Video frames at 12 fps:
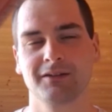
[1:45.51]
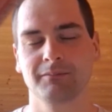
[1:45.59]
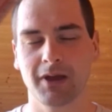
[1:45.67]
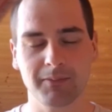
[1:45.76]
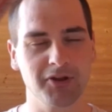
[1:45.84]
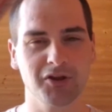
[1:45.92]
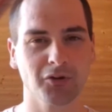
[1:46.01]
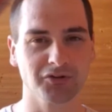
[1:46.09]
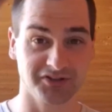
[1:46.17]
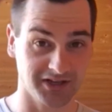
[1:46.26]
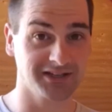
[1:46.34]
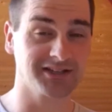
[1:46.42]
Maybe you're
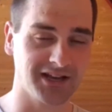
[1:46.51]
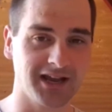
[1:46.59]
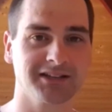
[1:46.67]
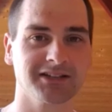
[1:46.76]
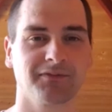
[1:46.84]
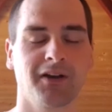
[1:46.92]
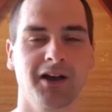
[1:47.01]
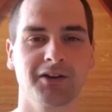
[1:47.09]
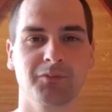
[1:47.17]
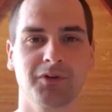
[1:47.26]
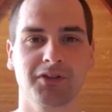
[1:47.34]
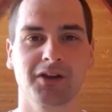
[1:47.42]
dissatisfied
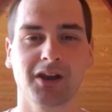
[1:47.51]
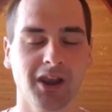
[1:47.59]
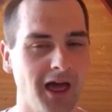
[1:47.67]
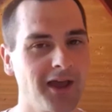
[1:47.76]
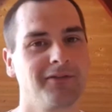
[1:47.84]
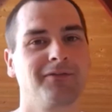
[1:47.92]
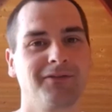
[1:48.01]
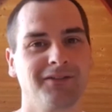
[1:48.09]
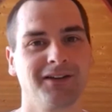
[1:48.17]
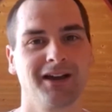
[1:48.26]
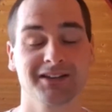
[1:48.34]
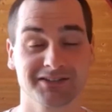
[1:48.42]
with life
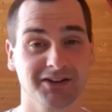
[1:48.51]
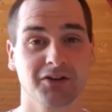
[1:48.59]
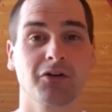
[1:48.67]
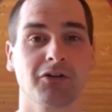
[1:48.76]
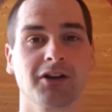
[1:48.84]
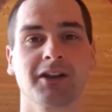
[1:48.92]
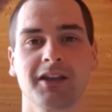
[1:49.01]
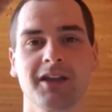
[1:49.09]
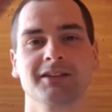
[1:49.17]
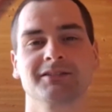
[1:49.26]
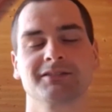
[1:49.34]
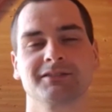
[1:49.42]
as it currently
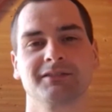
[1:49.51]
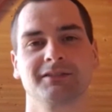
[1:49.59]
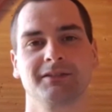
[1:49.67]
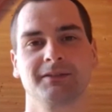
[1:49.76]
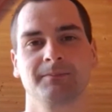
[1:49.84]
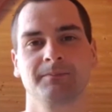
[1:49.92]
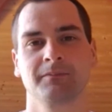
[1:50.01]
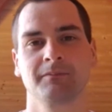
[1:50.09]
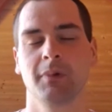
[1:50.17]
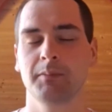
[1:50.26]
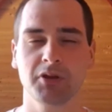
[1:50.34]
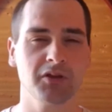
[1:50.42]
is.
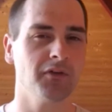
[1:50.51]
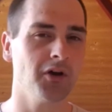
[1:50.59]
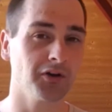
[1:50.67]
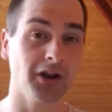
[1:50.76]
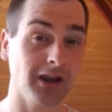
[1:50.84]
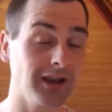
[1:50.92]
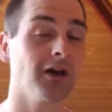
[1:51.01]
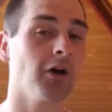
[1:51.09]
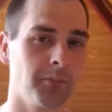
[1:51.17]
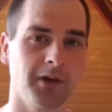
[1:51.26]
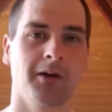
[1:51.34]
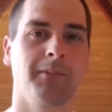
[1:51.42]
Maybe you've heard a little
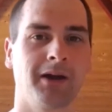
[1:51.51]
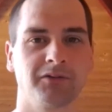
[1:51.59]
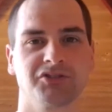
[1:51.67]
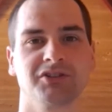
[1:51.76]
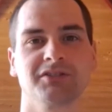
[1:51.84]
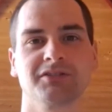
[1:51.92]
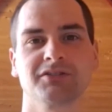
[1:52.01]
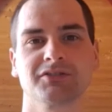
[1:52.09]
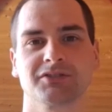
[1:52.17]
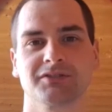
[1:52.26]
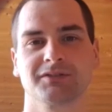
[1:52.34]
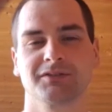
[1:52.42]
bit about
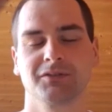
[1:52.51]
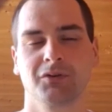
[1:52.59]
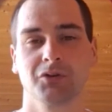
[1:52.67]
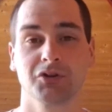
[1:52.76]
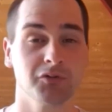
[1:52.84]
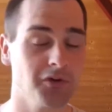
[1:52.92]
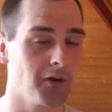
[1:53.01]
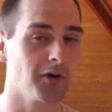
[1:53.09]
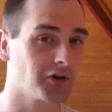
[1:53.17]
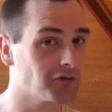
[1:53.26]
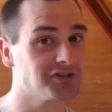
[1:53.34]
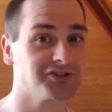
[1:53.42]
Jesus. Or you know a
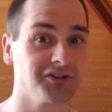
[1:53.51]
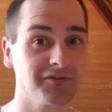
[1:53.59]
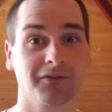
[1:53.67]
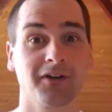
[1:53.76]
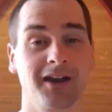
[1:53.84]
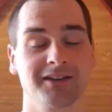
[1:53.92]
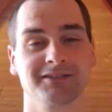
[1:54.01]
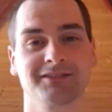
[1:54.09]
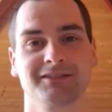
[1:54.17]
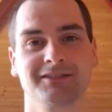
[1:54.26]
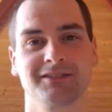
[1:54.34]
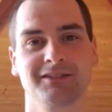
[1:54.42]
Christian friend.
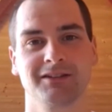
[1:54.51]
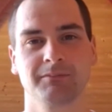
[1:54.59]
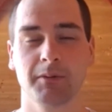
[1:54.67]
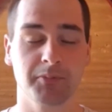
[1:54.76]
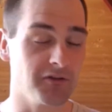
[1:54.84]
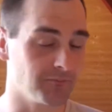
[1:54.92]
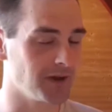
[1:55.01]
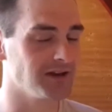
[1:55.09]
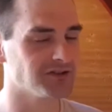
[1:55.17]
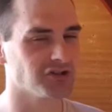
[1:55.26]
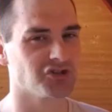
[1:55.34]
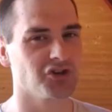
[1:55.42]
Maybe you've been
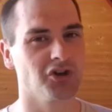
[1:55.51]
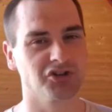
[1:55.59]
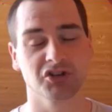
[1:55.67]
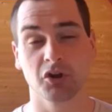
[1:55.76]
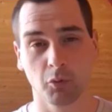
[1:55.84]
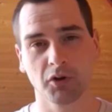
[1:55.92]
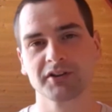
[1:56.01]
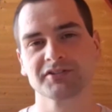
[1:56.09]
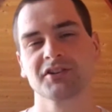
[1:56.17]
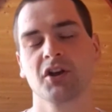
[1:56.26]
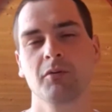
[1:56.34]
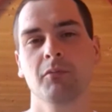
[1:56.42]
to church and you're wanting
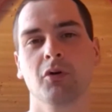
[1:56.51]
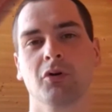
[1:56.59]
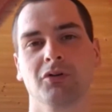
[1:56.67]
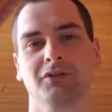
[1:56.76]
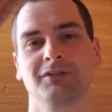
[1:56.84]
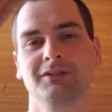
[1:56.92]
to know more.